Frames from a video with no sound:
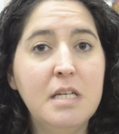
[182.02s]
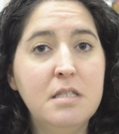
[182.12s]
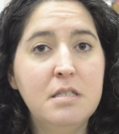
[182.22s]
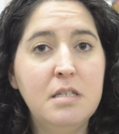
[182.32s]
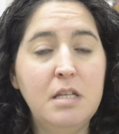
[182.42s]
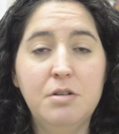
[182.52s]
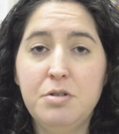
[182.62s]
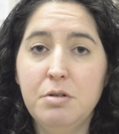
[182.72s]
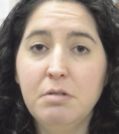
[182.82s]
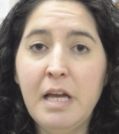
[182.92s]
it's either
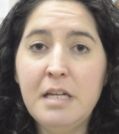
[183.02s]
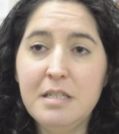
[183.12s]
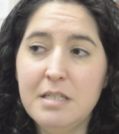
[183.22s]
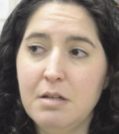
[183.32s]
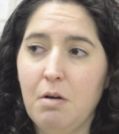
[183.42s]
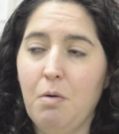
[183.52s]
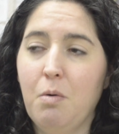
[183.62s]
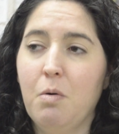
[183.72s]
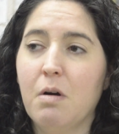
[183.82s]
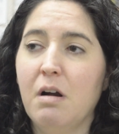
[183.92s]
too late
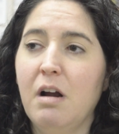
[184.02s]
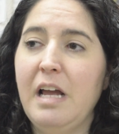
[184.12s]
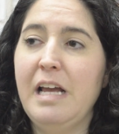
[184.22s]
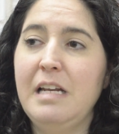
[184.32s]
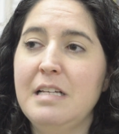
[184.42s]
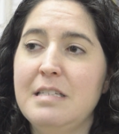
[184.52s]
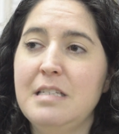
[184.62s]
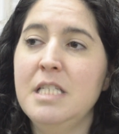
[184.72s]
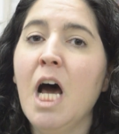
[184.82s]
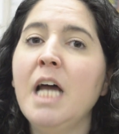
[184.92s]
or it is
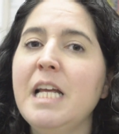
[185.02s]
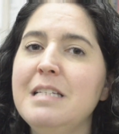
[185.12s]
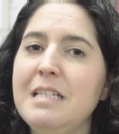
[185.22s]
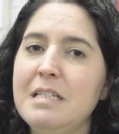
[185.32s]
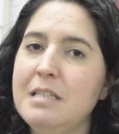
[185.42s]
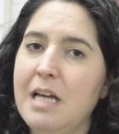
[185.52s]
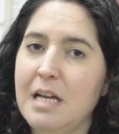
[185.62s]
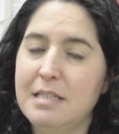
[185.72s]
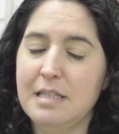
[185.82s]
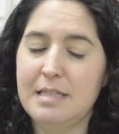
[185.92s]
not as easy
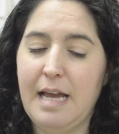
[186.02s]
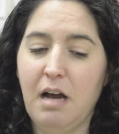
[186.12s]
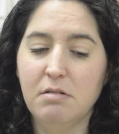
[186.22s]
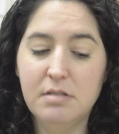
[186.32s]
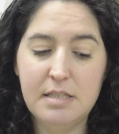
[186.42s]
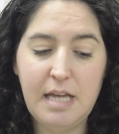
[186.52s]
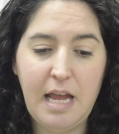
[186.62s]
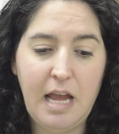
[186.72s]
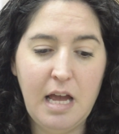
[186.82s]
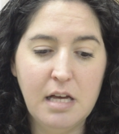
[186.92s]
as it sounds.
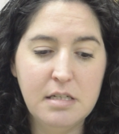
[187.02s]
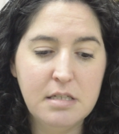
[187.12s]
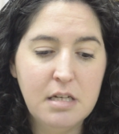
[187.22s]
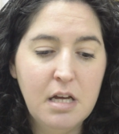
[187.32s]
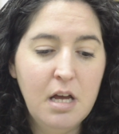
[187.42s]
And